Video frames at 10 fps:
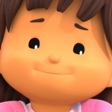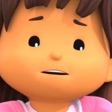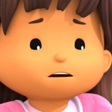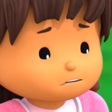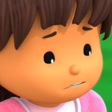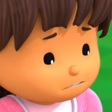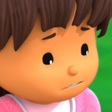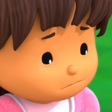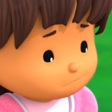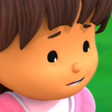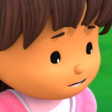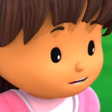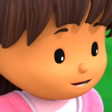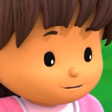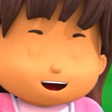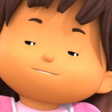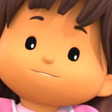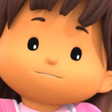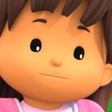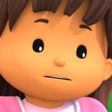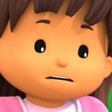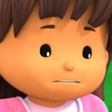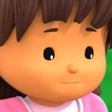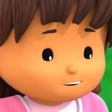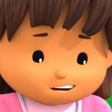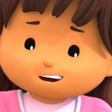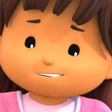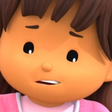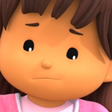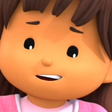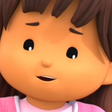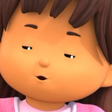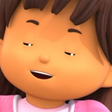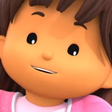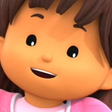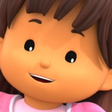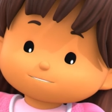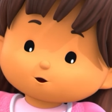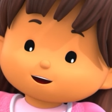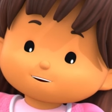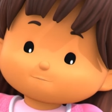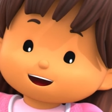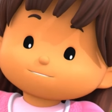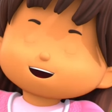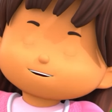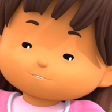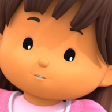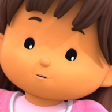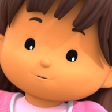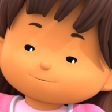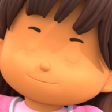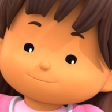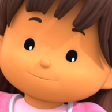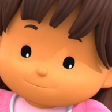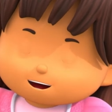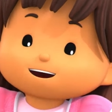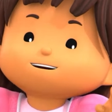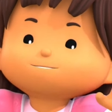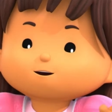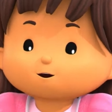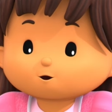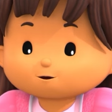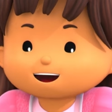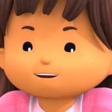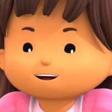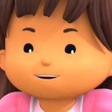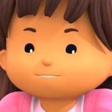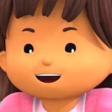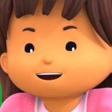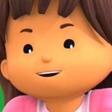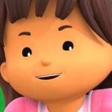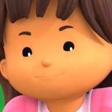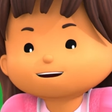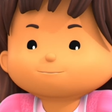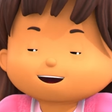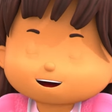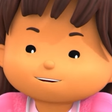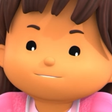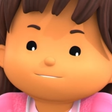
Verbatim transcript: And Papa Bear gets very grumpy when he has to wait for his lunch. And no one likes a grumpy bear.